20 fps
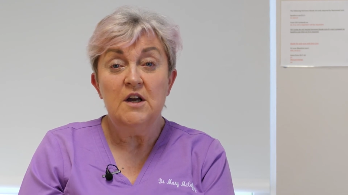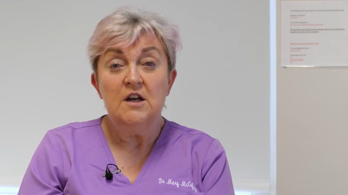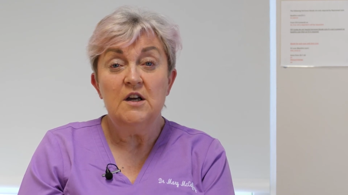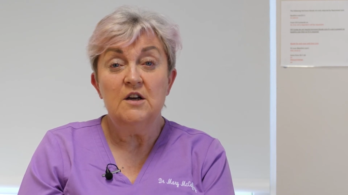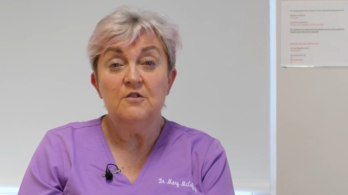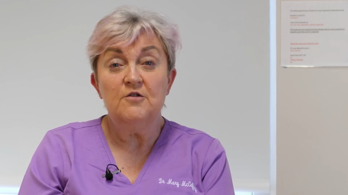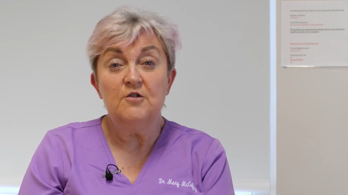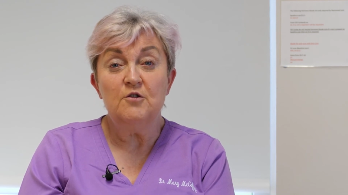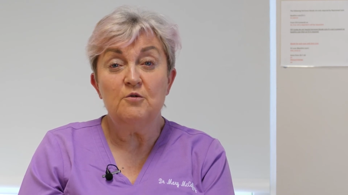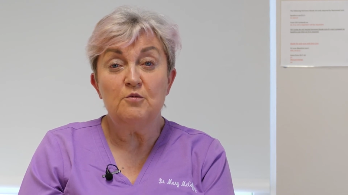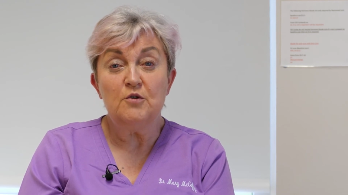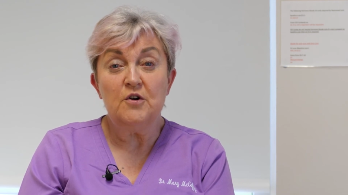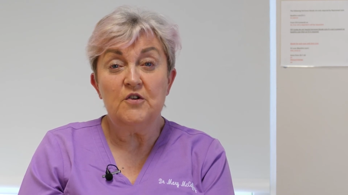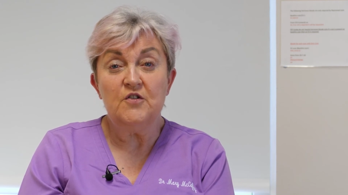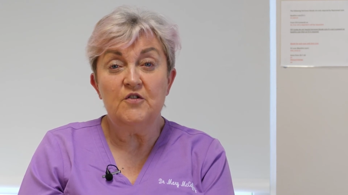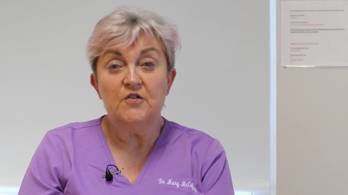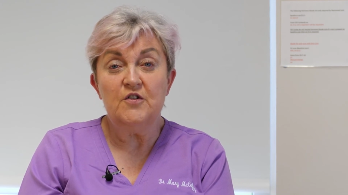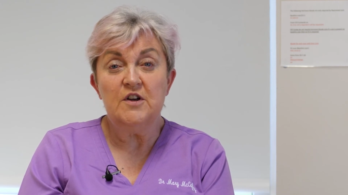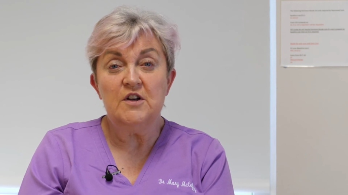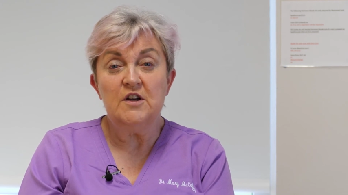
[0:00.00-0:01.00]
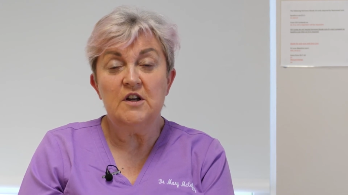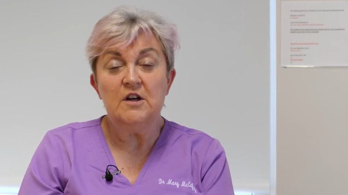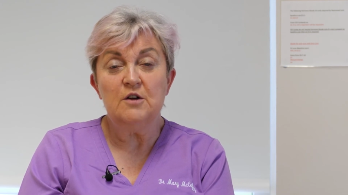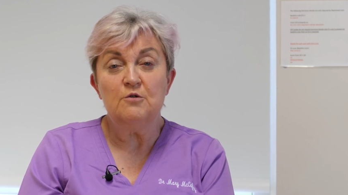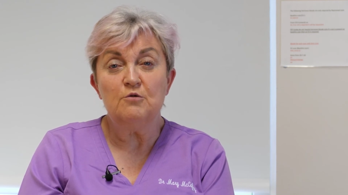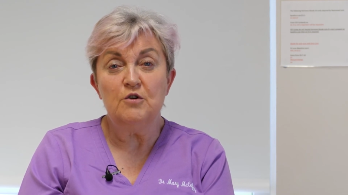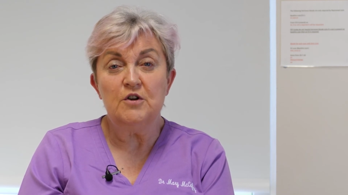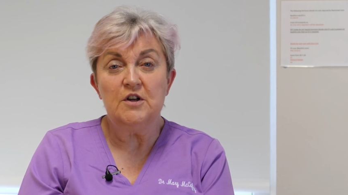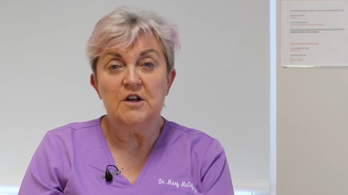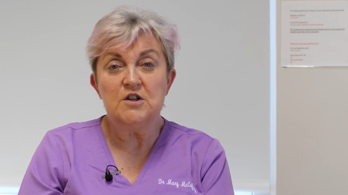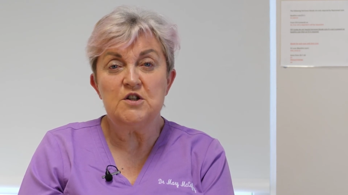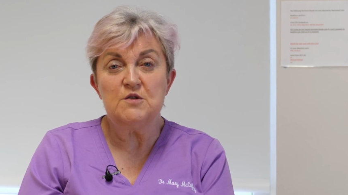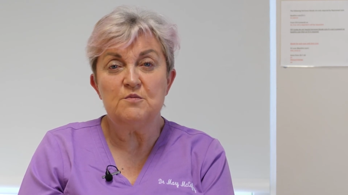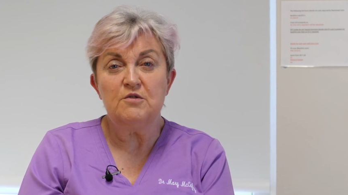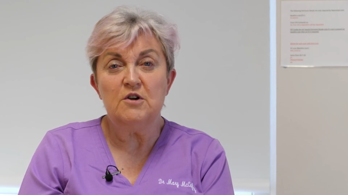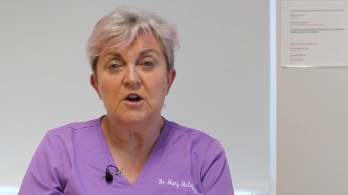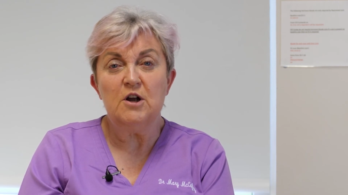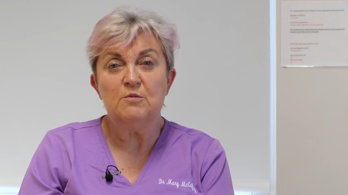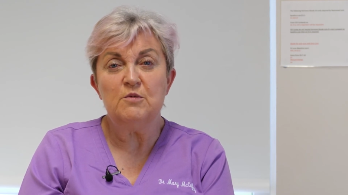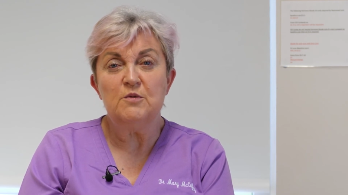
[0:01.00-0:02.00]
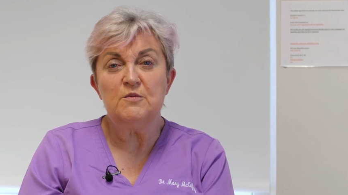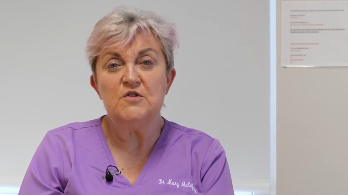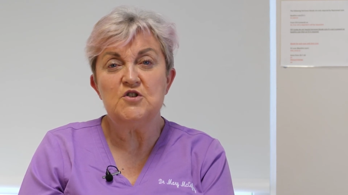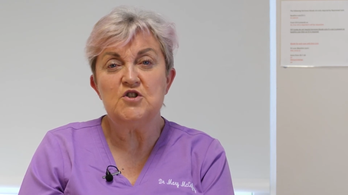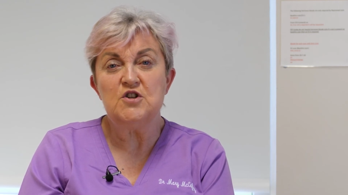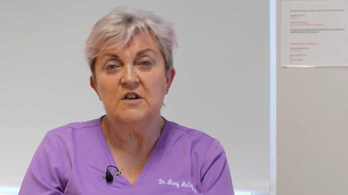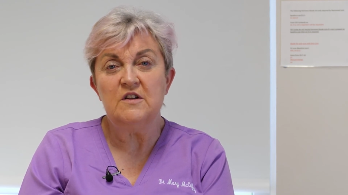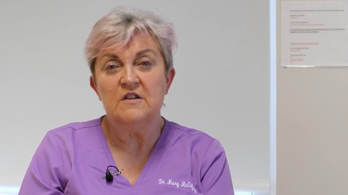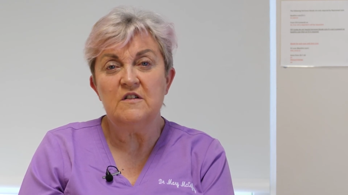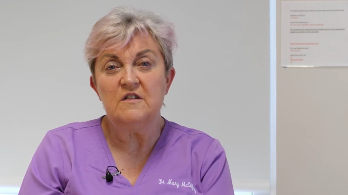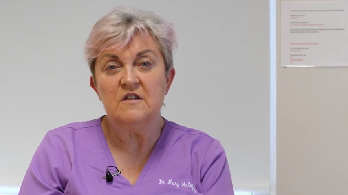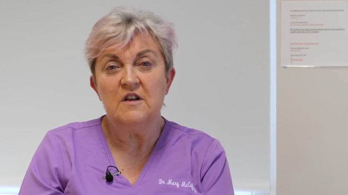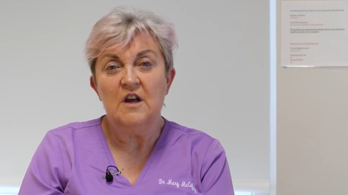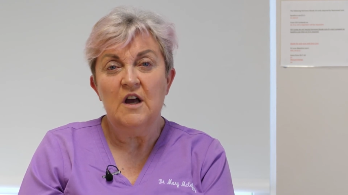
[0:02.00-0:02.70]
If you're breastfeeding and running into problems, she's